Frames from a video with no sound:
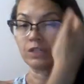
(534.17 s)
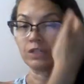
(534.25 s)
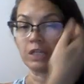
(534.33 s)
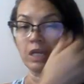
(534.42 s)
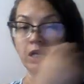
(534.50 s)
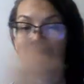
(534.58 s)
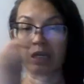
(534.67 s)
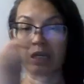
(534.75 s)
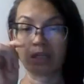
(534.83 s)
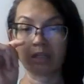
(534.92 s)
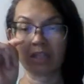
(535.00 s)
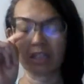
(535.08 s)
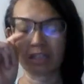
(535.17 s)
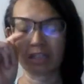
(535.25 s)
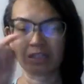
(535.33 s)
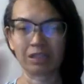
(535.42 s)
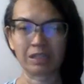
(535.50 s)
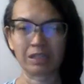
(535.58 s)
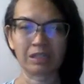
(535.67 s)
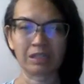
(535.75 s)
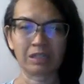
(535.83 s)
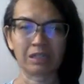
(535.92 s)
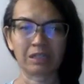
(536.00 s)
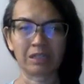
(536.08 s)
D A, the C D
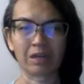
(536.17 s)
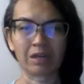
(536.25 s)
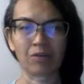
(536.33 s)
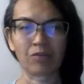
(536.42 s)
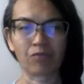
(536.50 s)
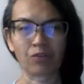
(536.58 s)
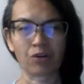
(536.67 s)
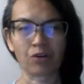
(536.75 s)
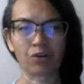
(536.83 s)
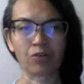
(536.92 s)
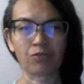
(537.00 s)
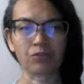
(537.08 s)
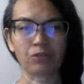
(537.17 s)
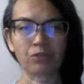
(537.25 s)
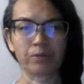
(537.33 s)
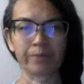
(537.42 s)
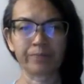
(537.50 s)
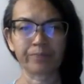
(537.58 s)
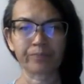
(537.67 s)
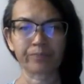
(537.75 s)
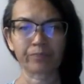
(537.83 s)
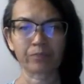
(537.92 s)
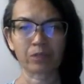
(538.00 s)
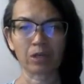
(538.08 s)
C is now involved.
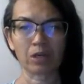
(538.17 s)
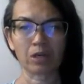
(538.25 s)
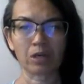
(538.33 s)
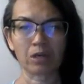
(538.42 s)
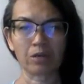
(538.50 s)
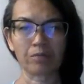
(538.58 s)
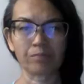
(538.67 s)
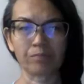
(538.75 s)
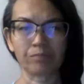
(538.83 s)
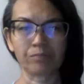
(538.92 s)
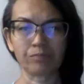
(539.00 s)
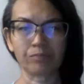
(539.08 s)
Um,